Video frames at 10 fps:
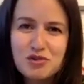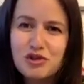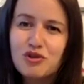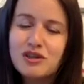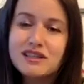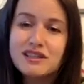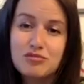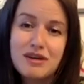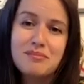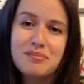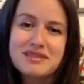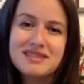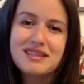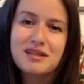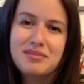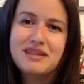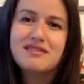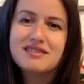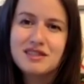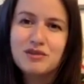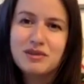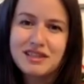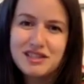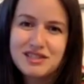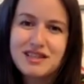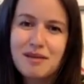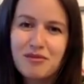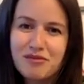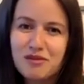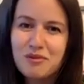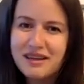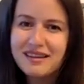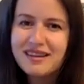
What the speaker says: you only need one person that believes in you in each step of the way.